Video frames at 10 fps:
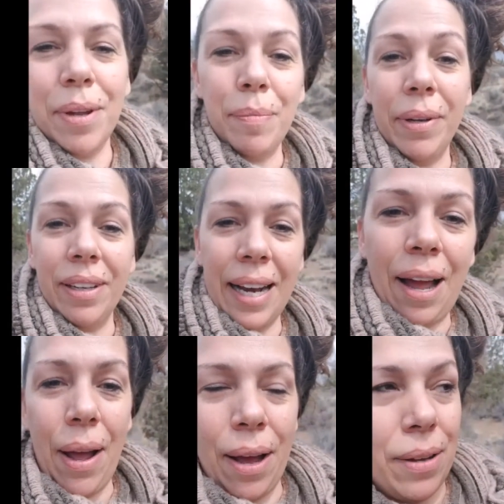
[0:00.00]
to build an
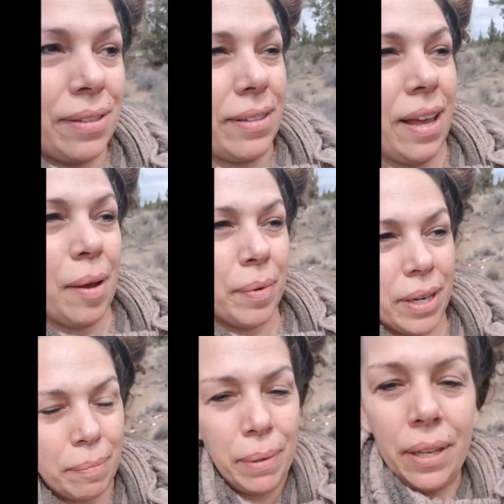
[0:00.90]
outhouse. I'm going
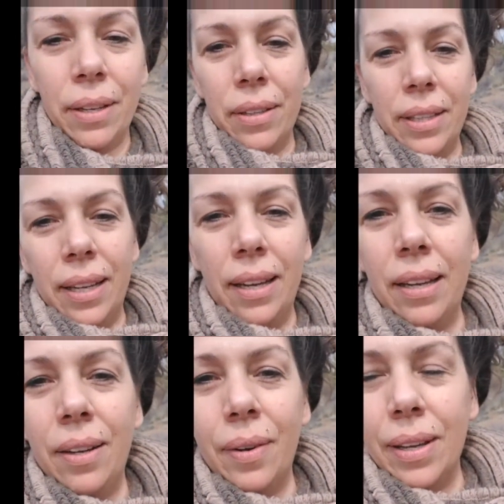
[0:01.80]
to build,
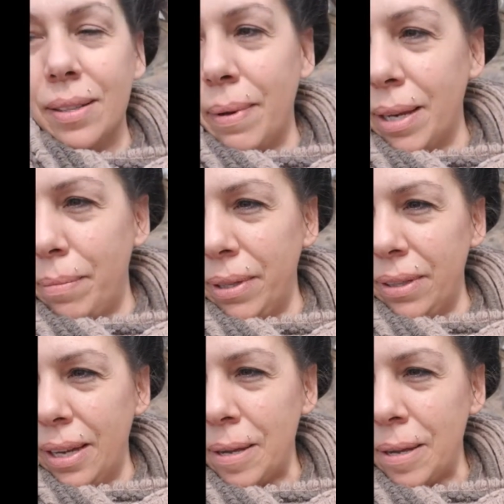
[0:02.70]
what else am I going to build?